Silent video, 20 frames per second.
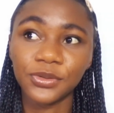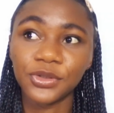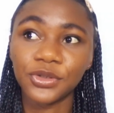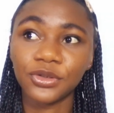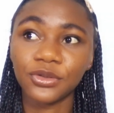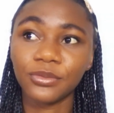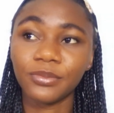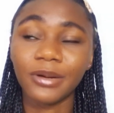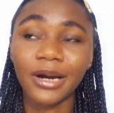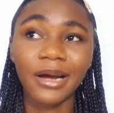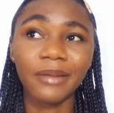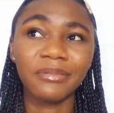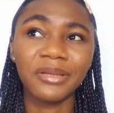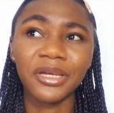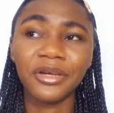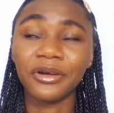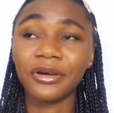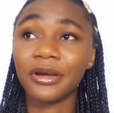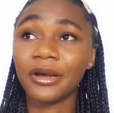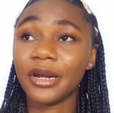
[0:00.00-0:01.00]
So
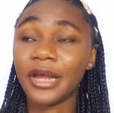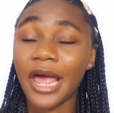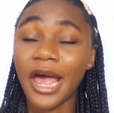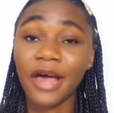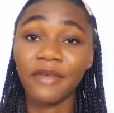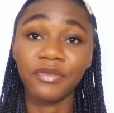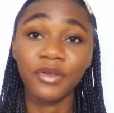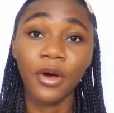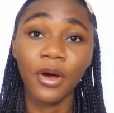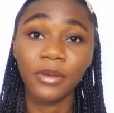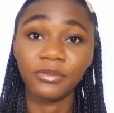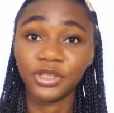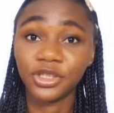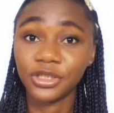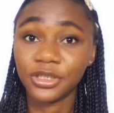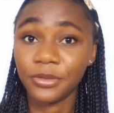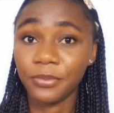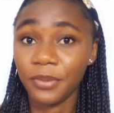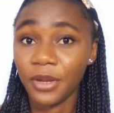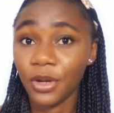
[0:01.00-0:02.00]
probably you're gonna have the
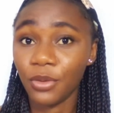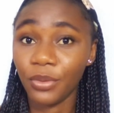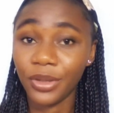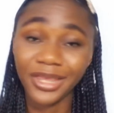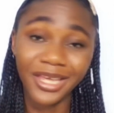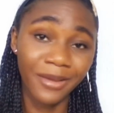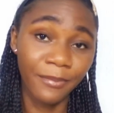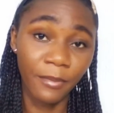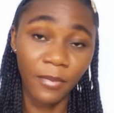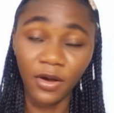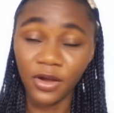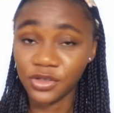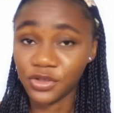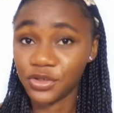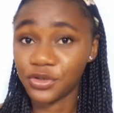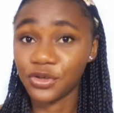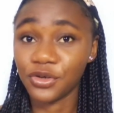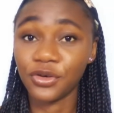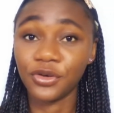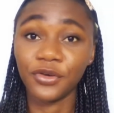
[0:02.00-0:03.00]
option to pay with a
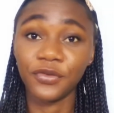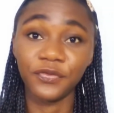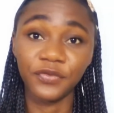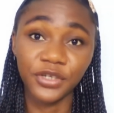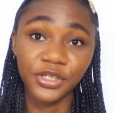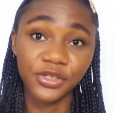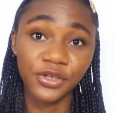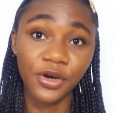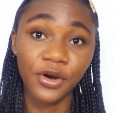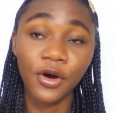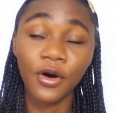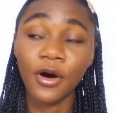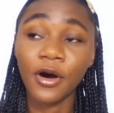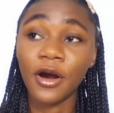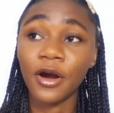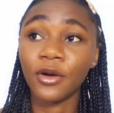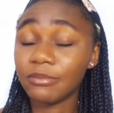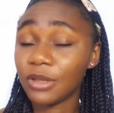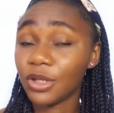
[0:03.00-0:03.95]
Master or Visa card.